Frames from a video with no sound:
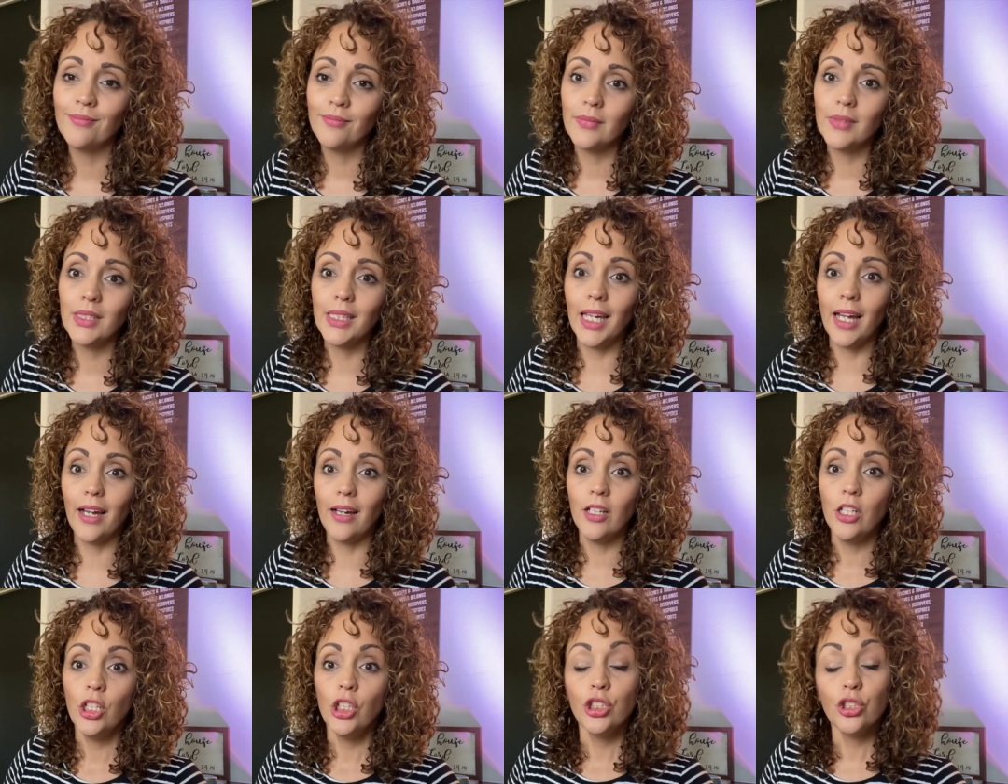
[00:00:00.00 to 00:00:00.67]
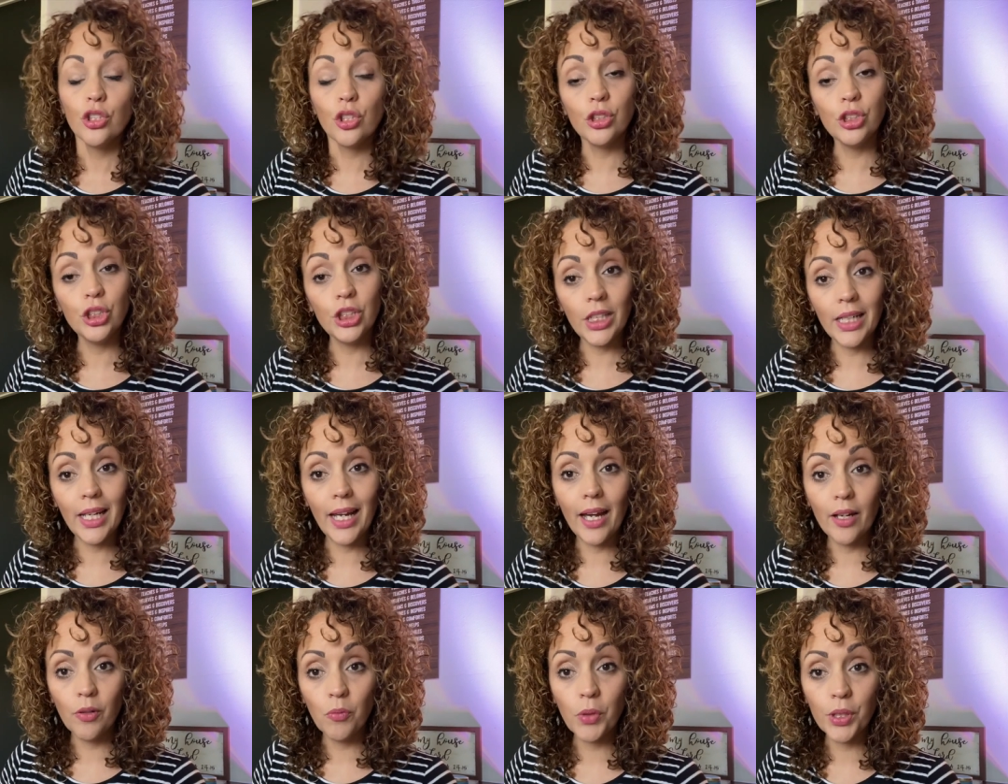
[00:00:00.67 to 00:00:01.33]
yeah, so she
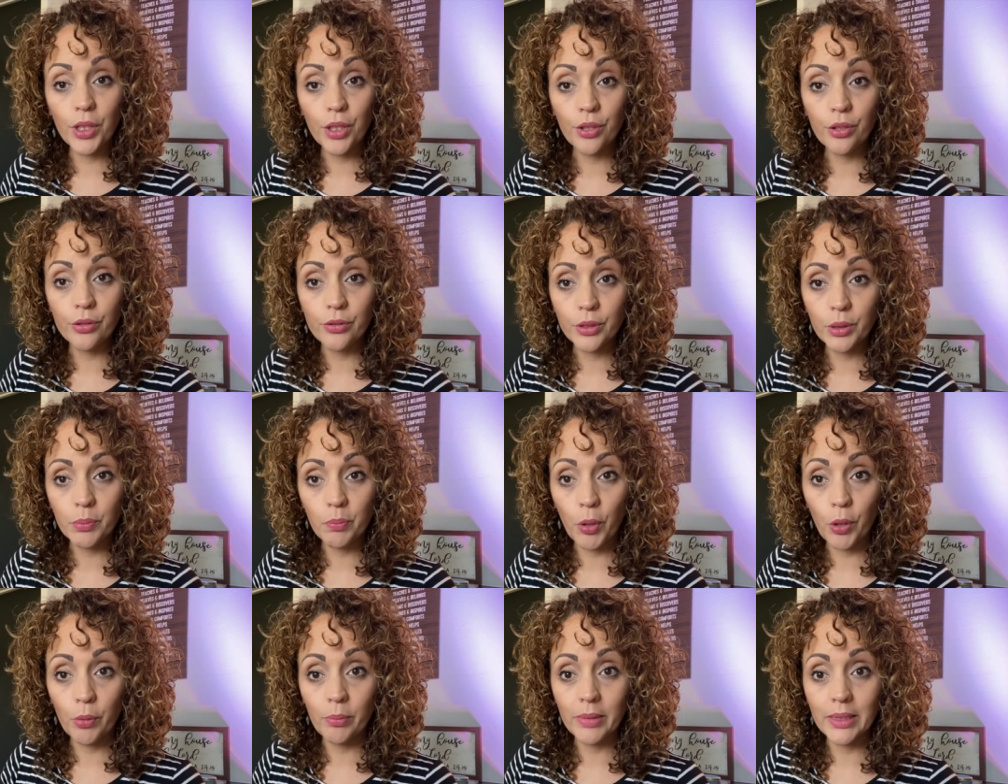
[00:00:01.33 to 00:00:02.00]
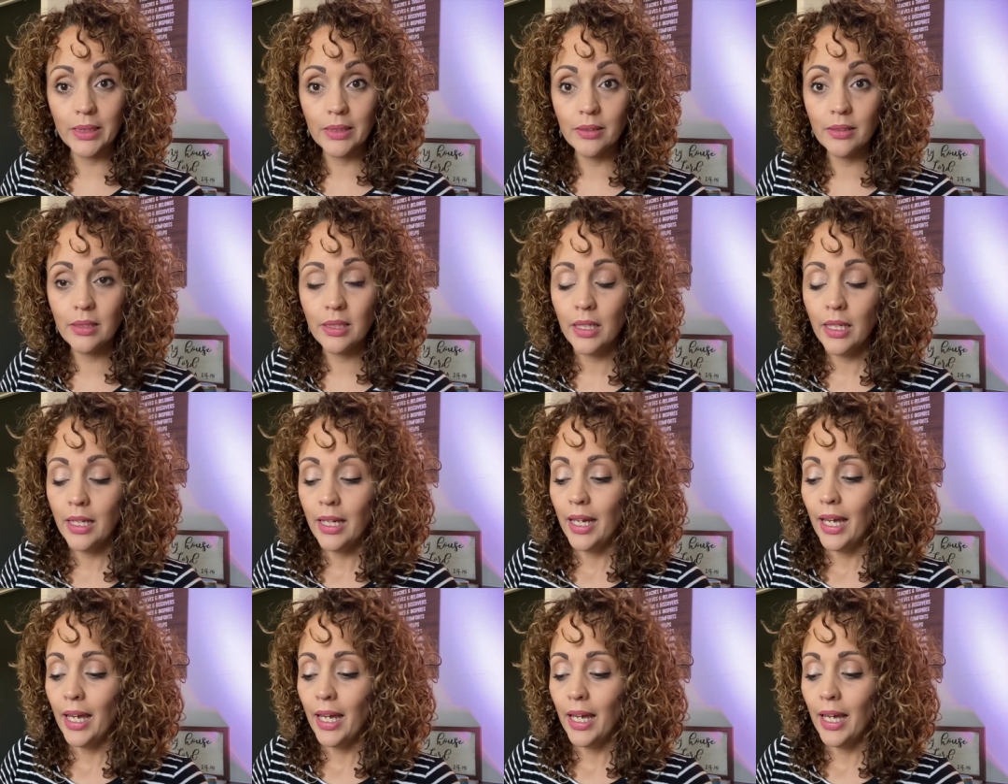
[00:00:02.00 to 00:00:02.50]
had one of those moments.